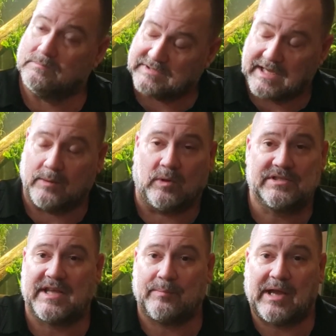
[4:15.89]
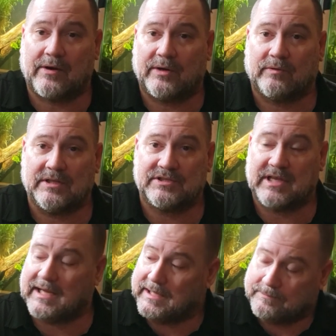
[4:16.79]
Again, once that battery runs
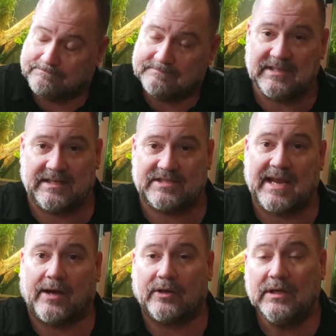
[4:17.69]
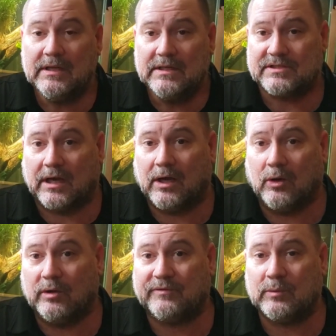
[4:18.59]
dead, it's out.
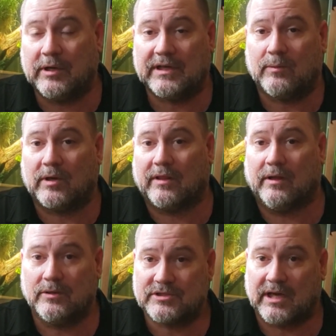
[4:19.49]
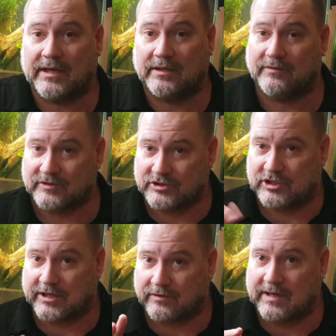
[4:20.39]
So if you want to get one of those kind of
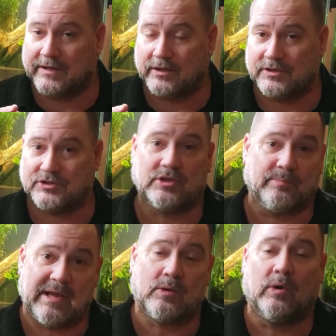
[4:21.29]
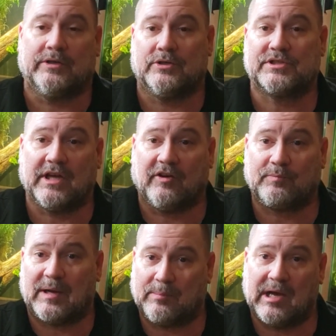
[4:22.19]
generators, you can make one yourself
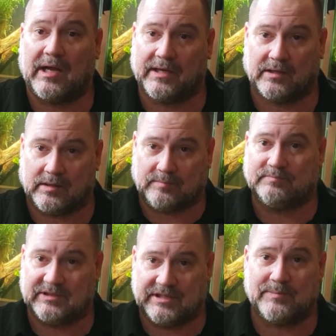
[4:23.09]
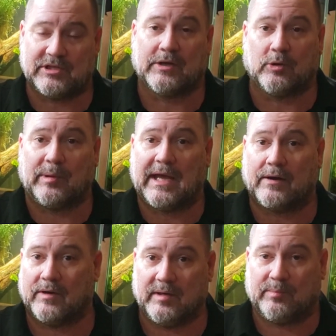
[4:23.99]
by buying a deep cycle
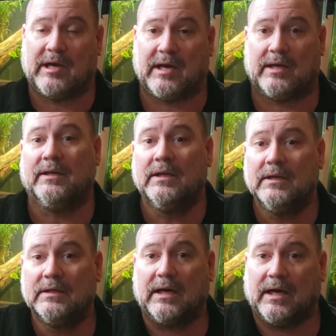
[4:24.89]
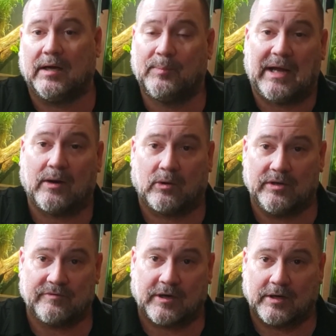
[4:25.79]
battery and buy
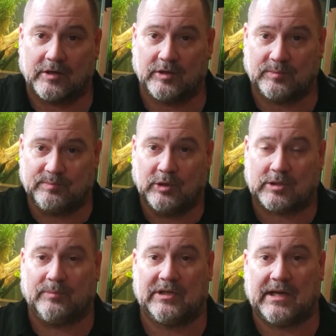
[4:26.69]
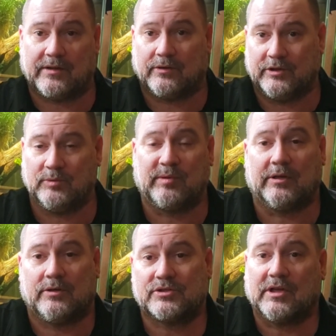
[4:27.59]
power inverter. You hook them together and you
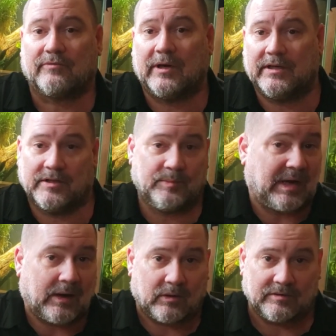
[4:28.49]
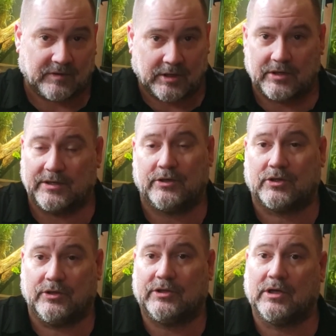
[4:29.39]
plug your stuff right into the power inverter and you're
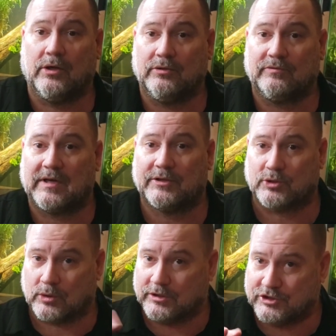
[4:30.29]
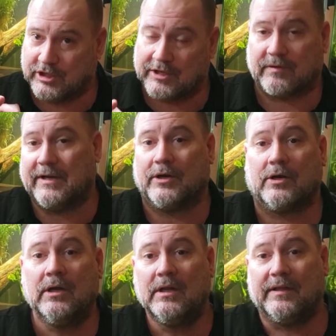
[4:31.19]
good to go. You've got your
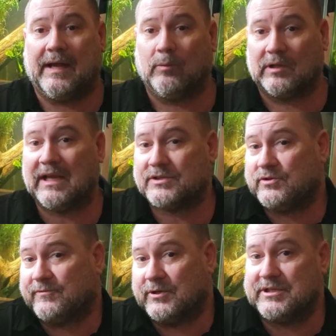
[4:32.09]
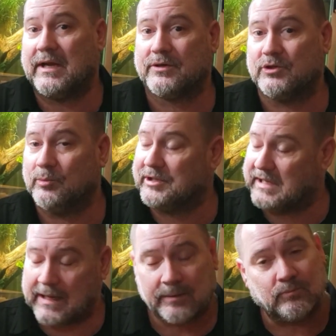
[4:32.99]
generator that will last you for a day or two. But
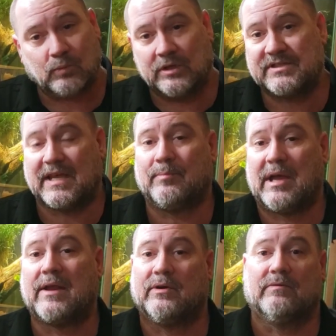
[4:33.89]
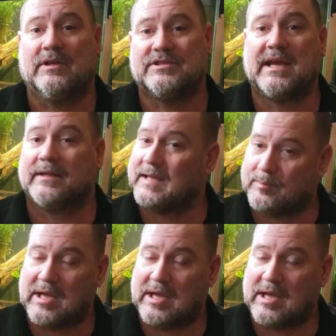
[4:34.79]
again, once that battery runs out,